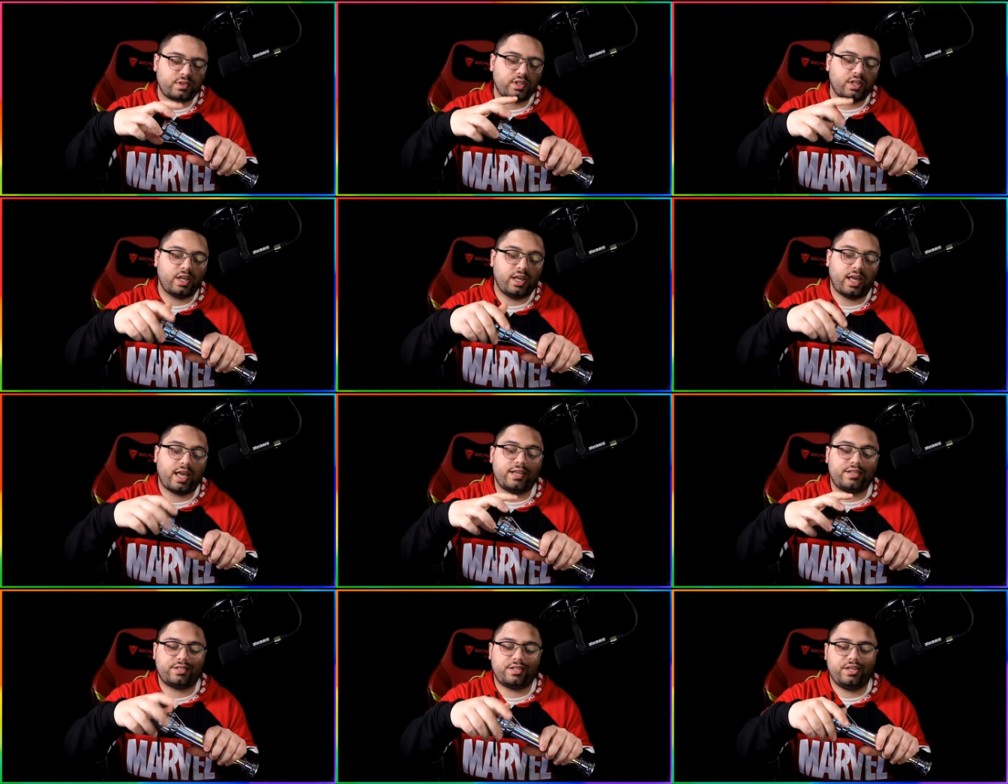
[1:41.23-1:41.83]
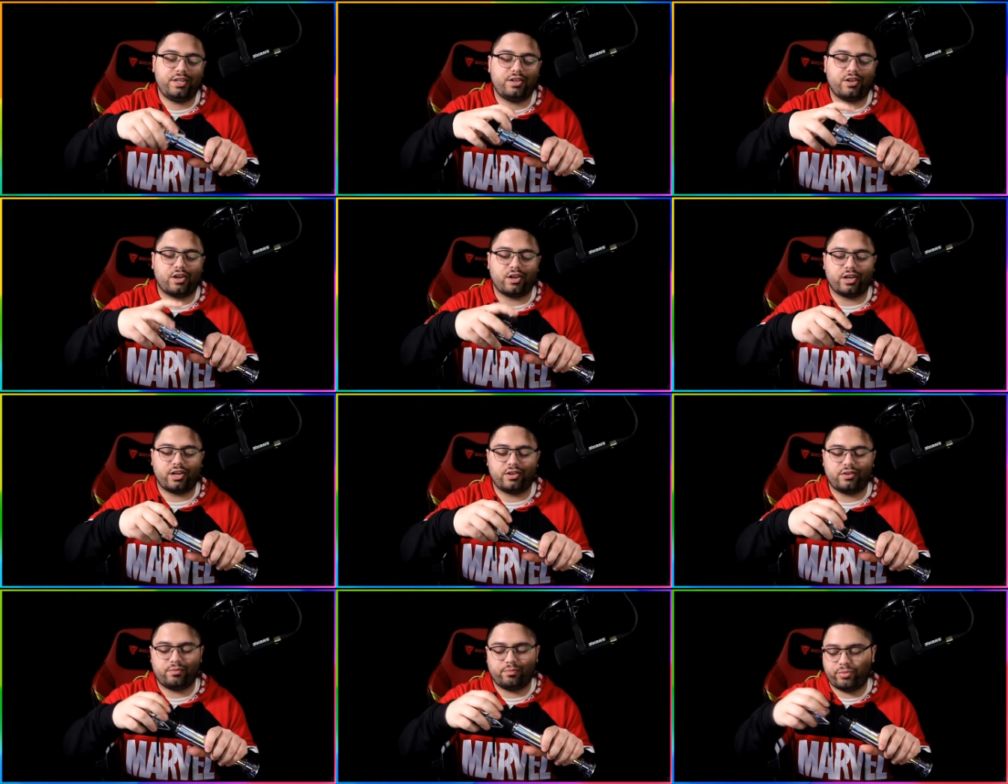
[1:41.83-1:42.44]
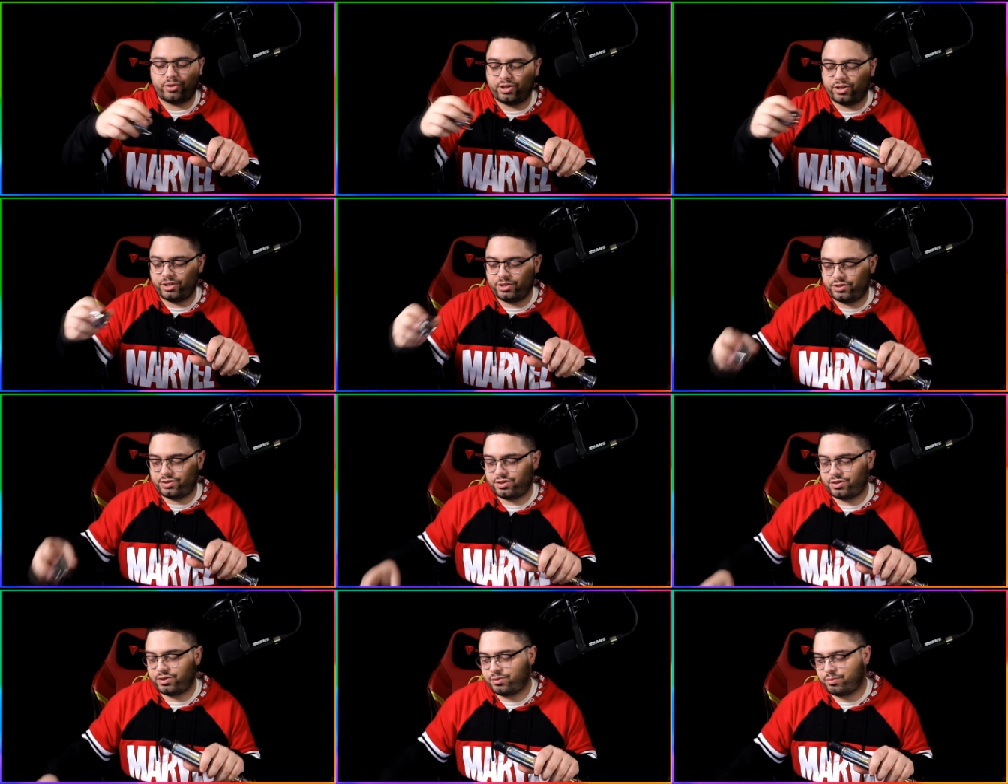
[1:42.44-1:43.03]
SD card out and put it into
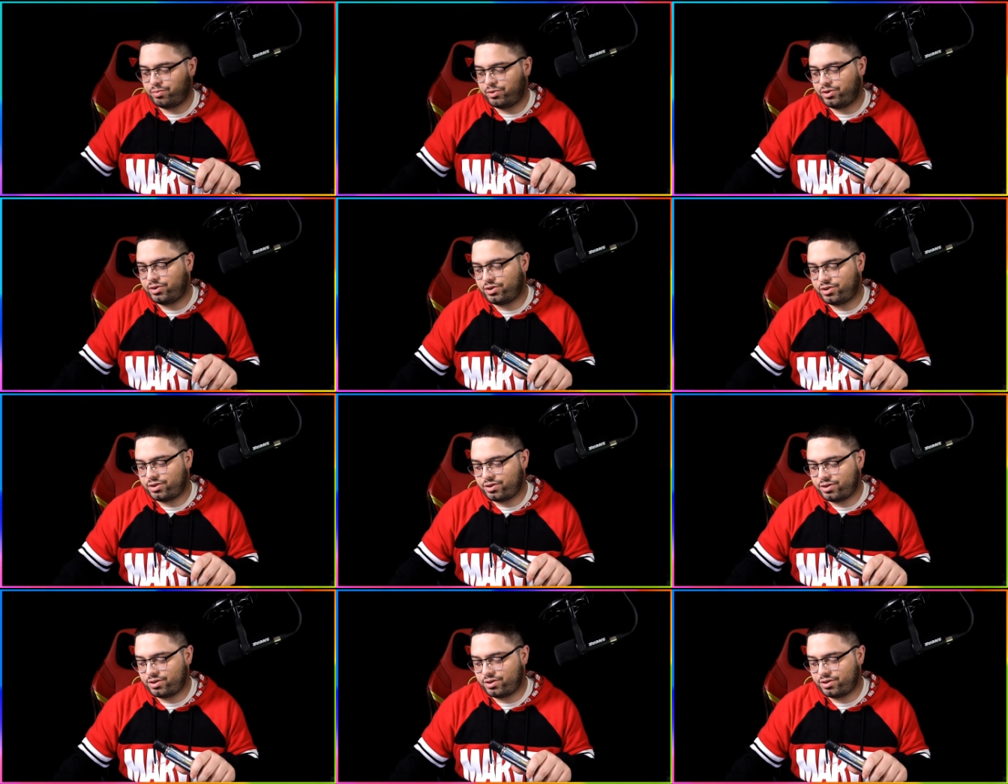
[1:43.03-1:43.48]
the computer.